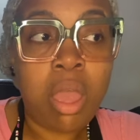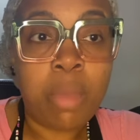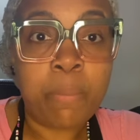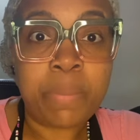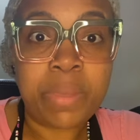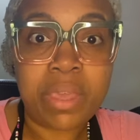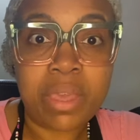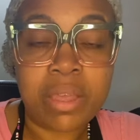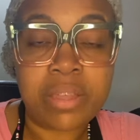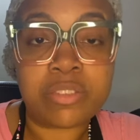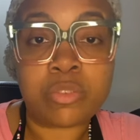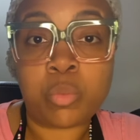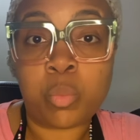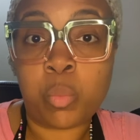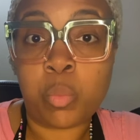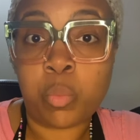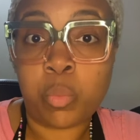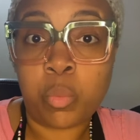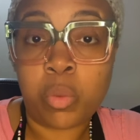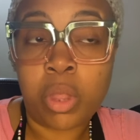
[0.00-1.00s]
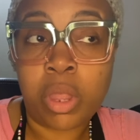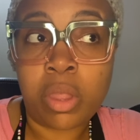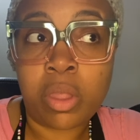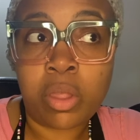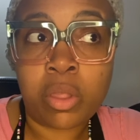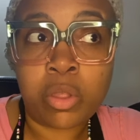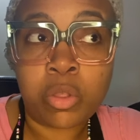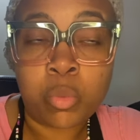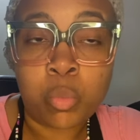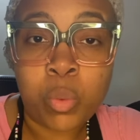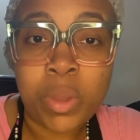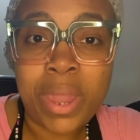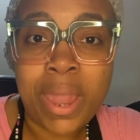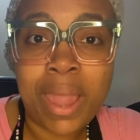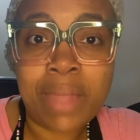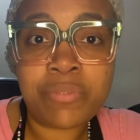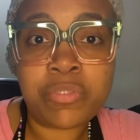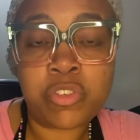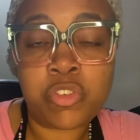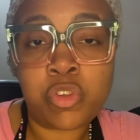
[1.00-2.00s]
Because we
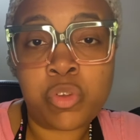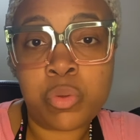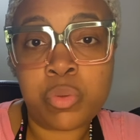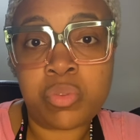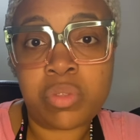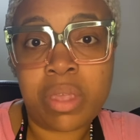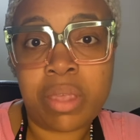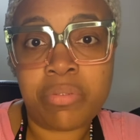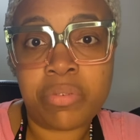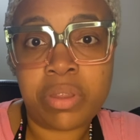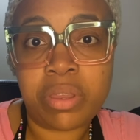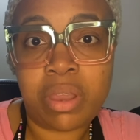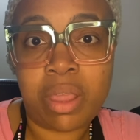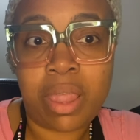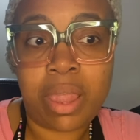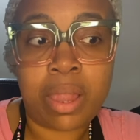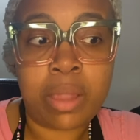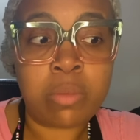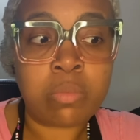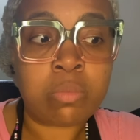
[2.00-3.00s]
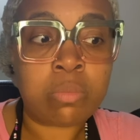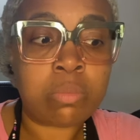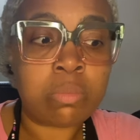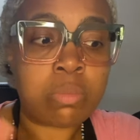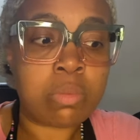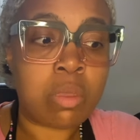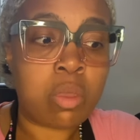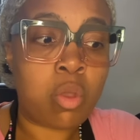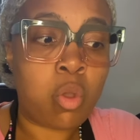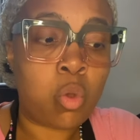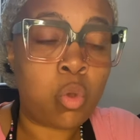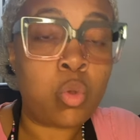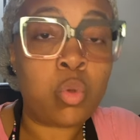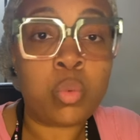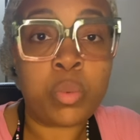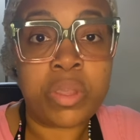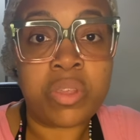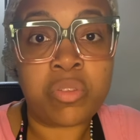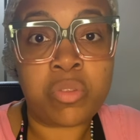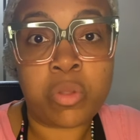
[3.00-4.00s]
have to choose every day who
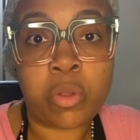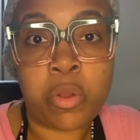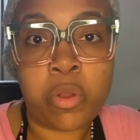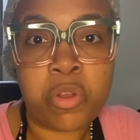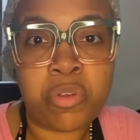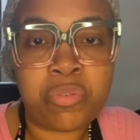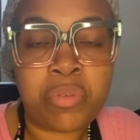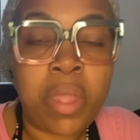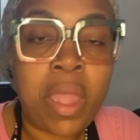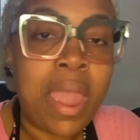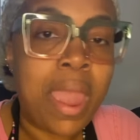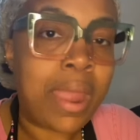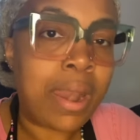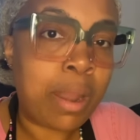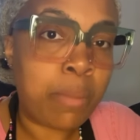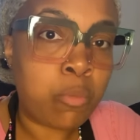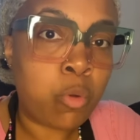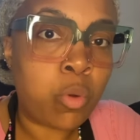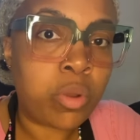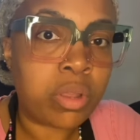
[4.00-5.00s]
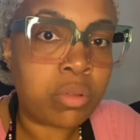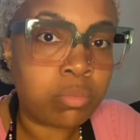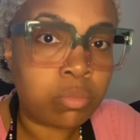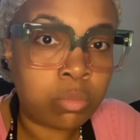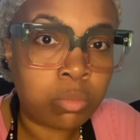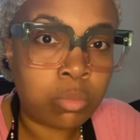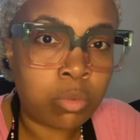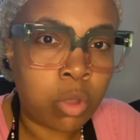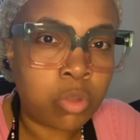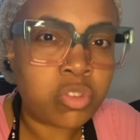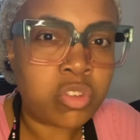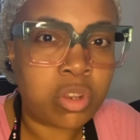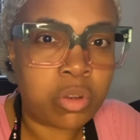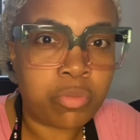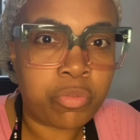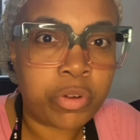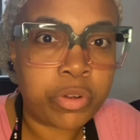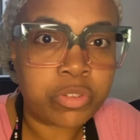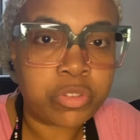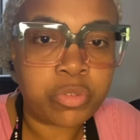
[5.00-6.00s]
we serve. And I'm going to go to the
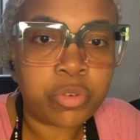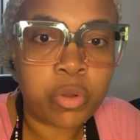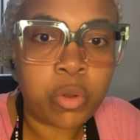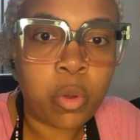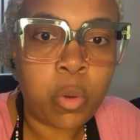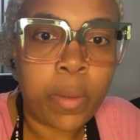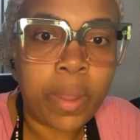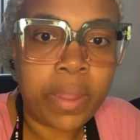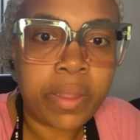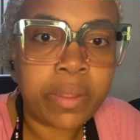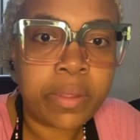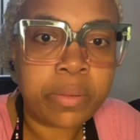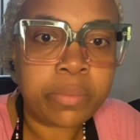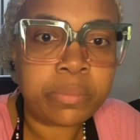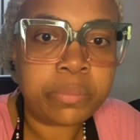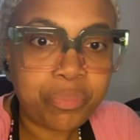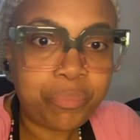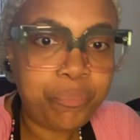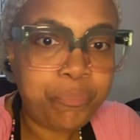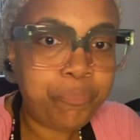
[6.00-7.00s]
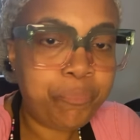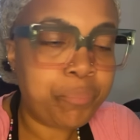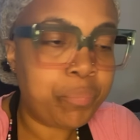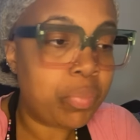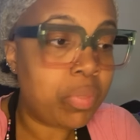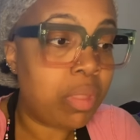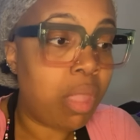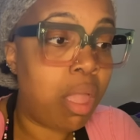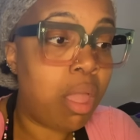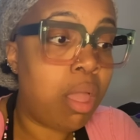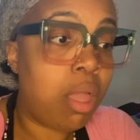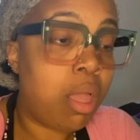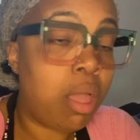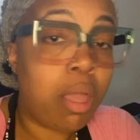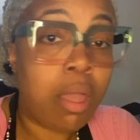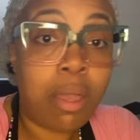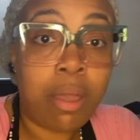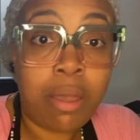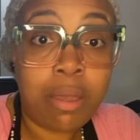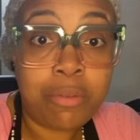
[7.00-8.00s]
verse real quick.
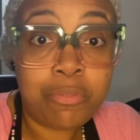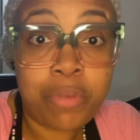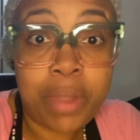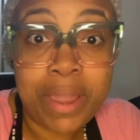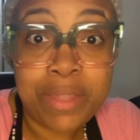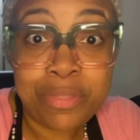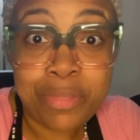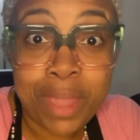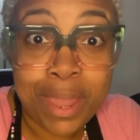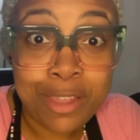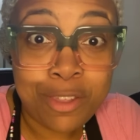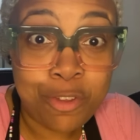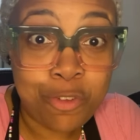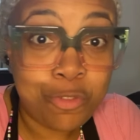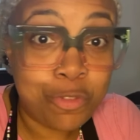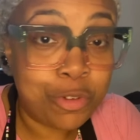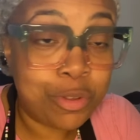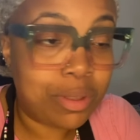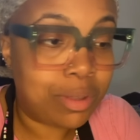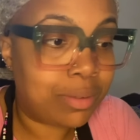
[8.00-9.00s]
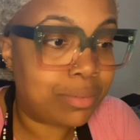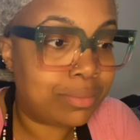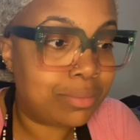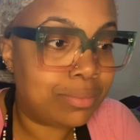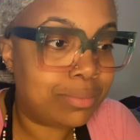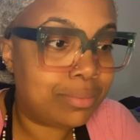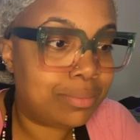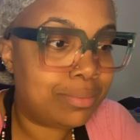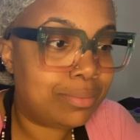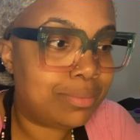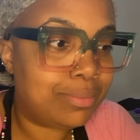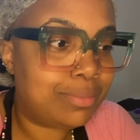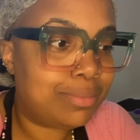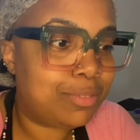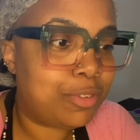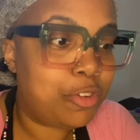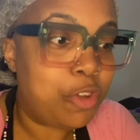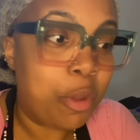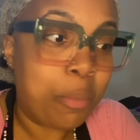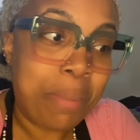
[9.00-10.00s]
All right. Thank you for
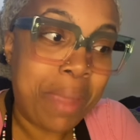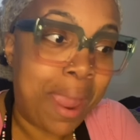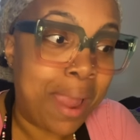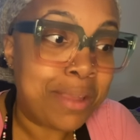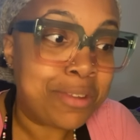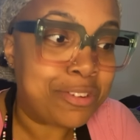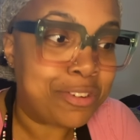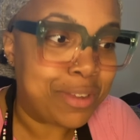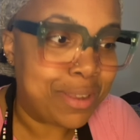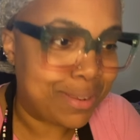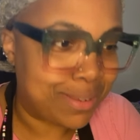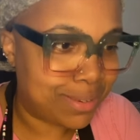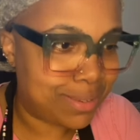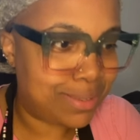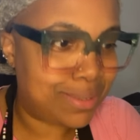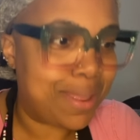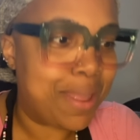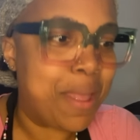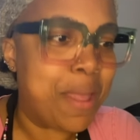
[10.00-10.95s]
your patience.